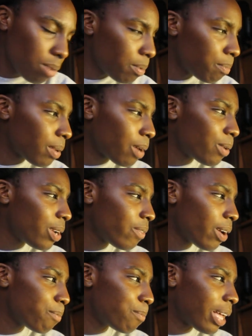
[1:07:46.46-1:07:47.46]
What
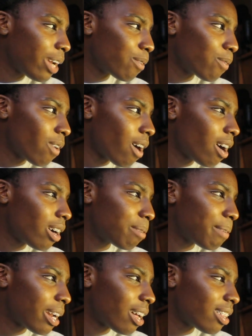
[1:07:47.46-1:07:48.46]
if I'm like wrong
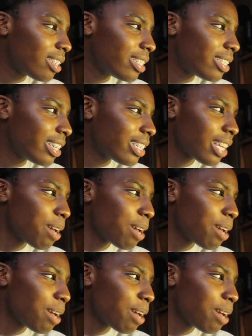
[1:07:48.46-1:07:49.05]
about all these things?